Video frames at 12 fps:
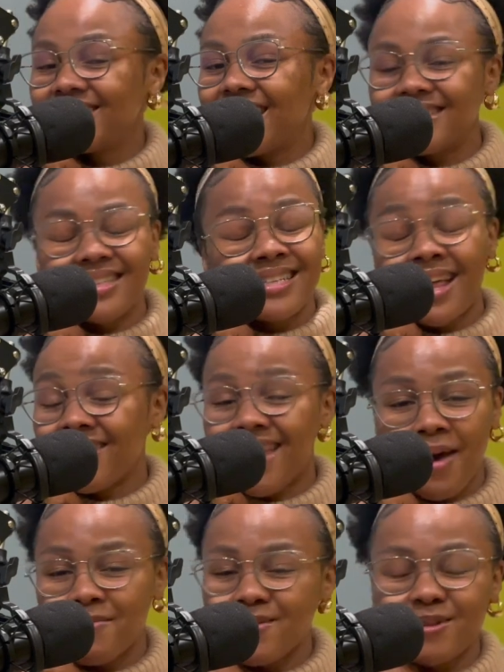That's another
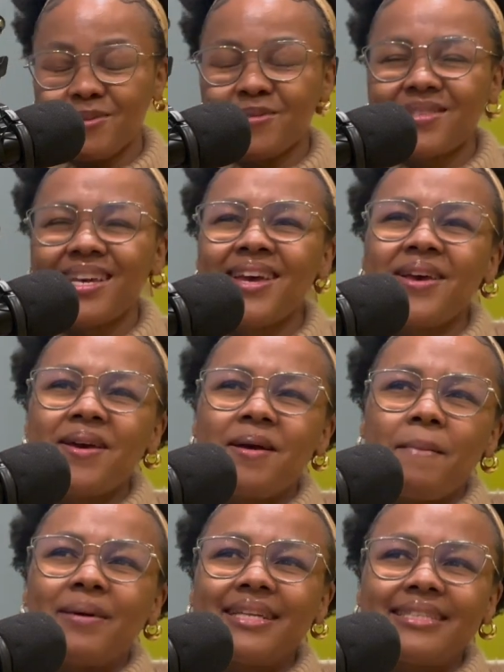episode.
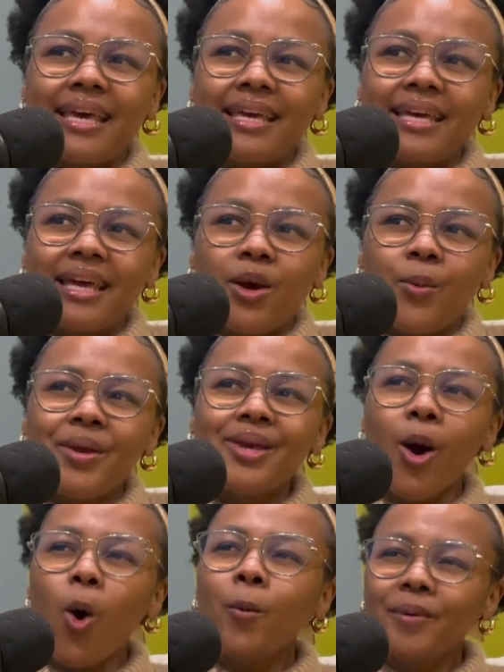But it's like, when
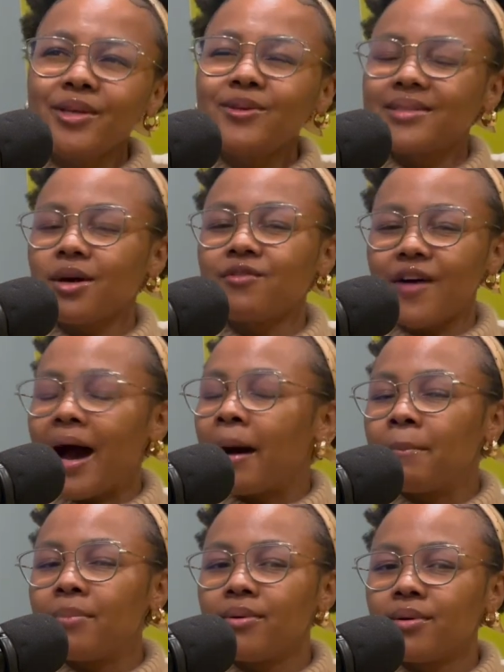you open yourself
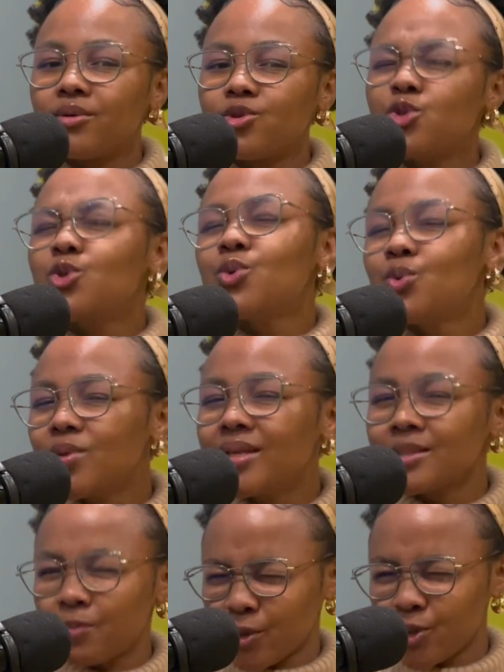up to the
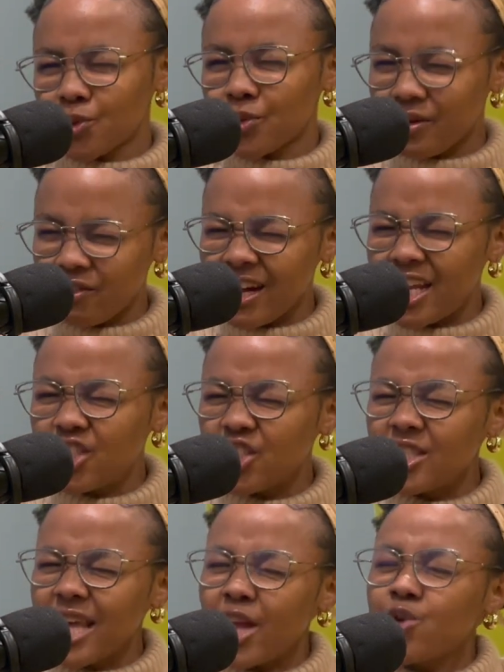spiritual
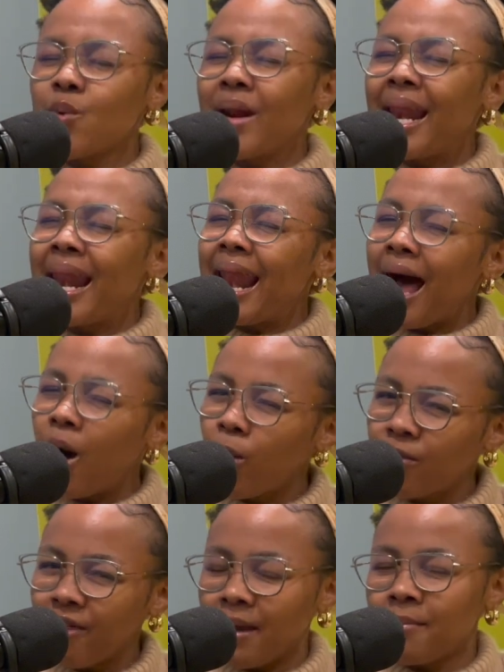revelations and you
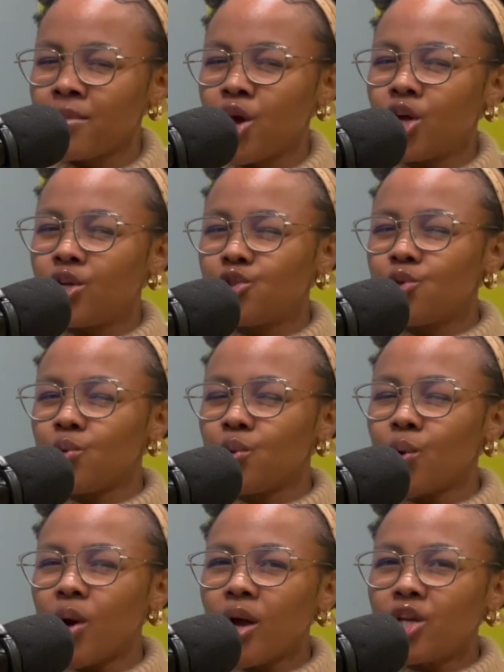allow them
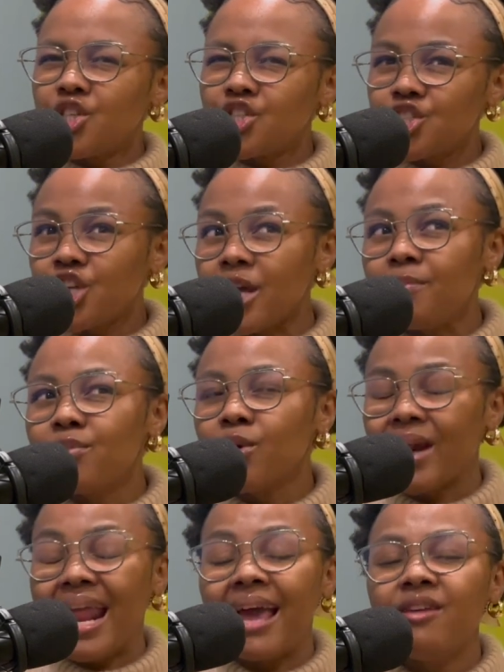to shape
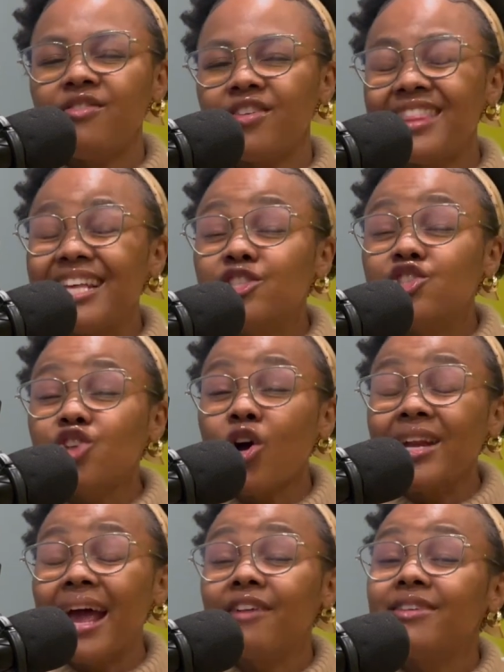your life. They
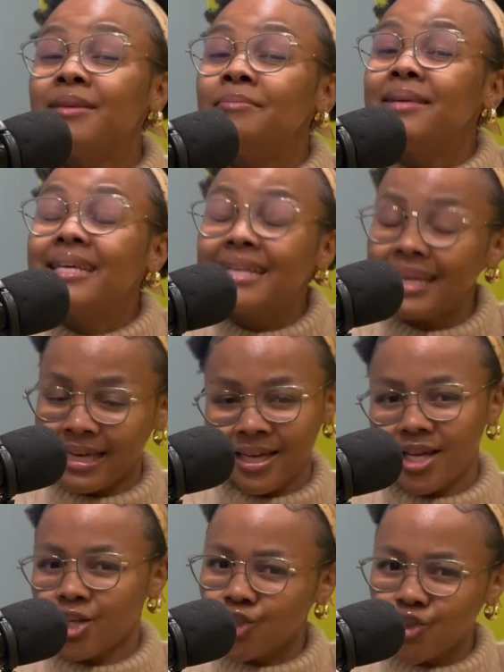start having meaning
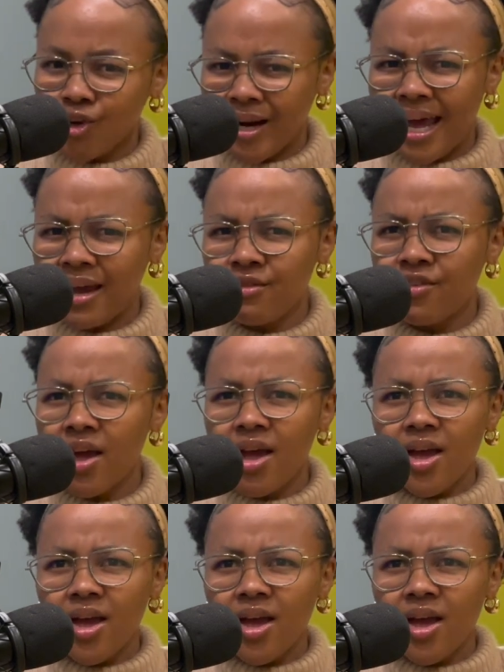into your life.